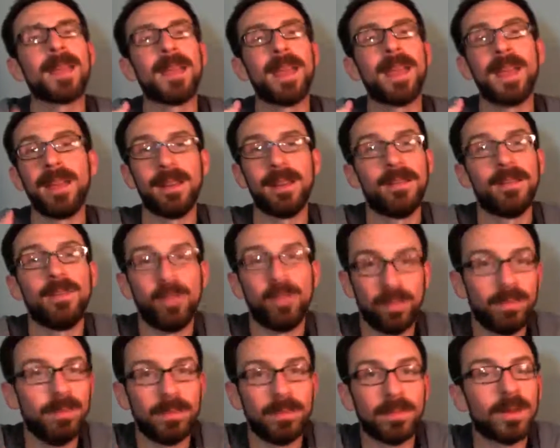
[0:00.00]

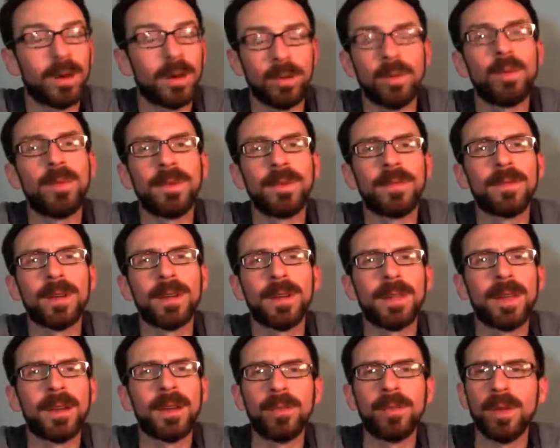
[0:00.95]
And, well, we'll figure
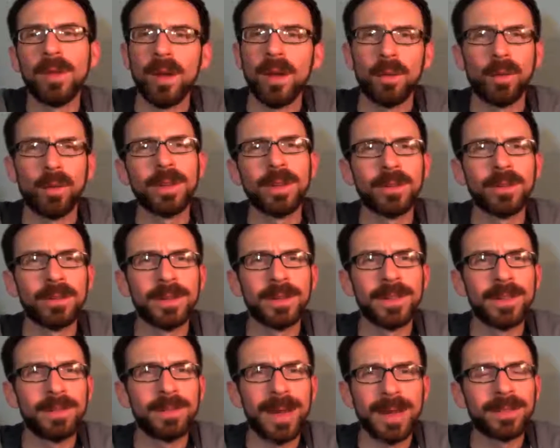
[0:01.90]
that out while you're
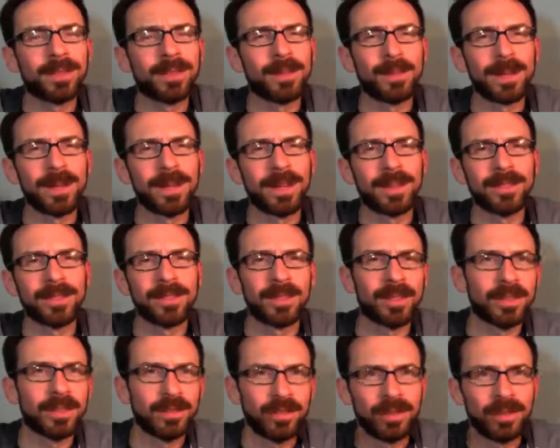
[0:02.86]
in the bathtub, I guess,
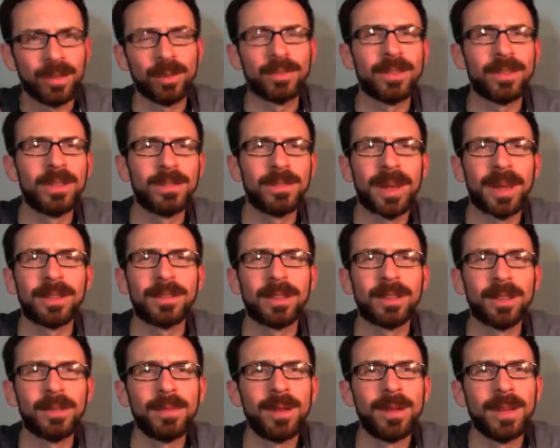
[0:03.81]
because she goes in the
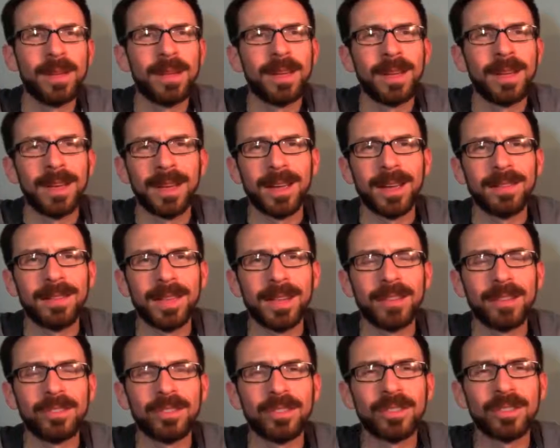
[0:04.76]
bathtub, and
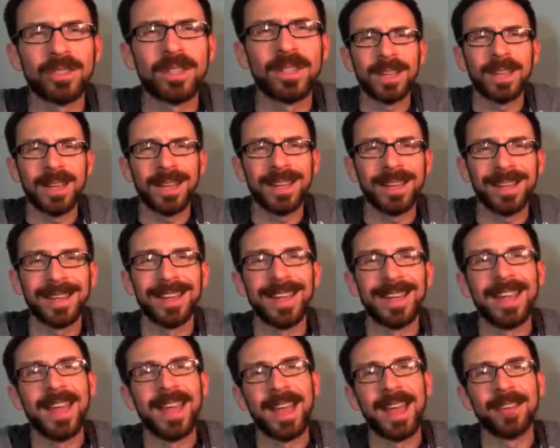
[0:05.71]
then it's just like, hey,
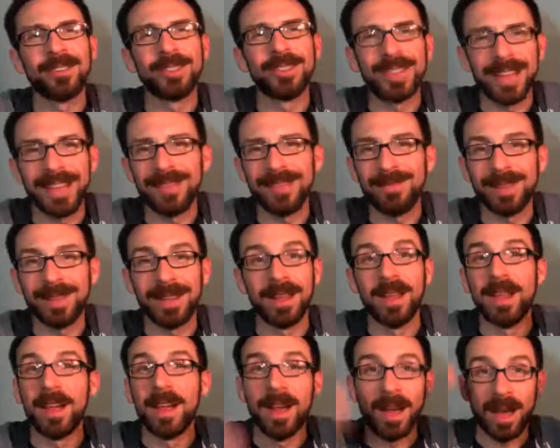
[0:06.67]
entertain me.
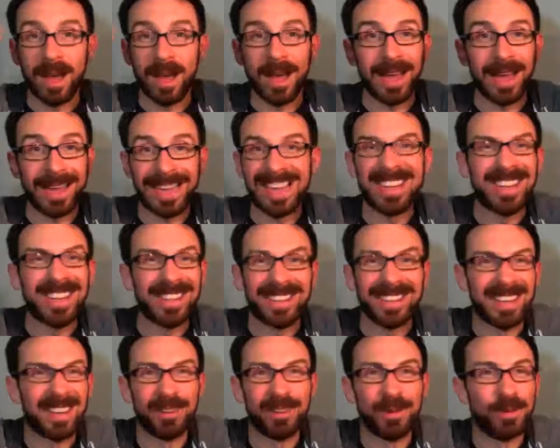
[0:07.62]
I got
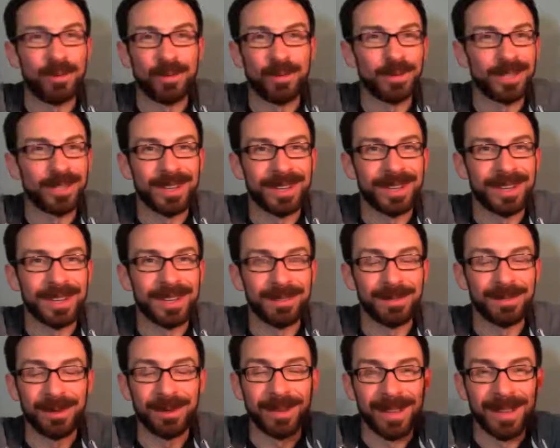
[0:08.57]
nothing. I don't know what we're talking
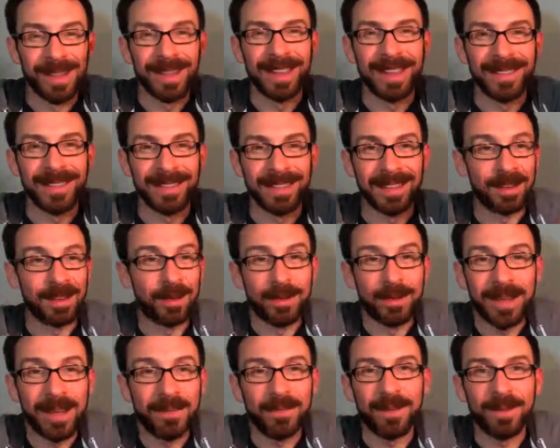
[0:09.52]
about. And then,
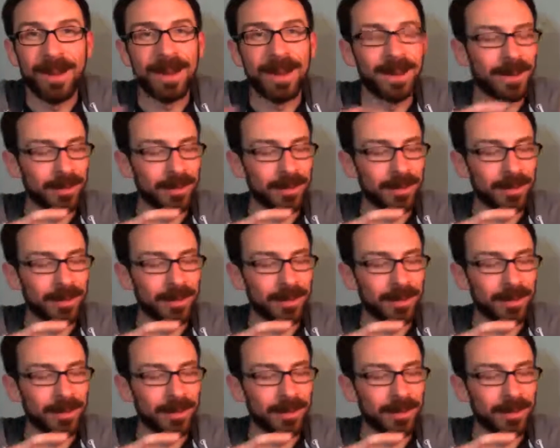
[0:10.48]
okay, fine.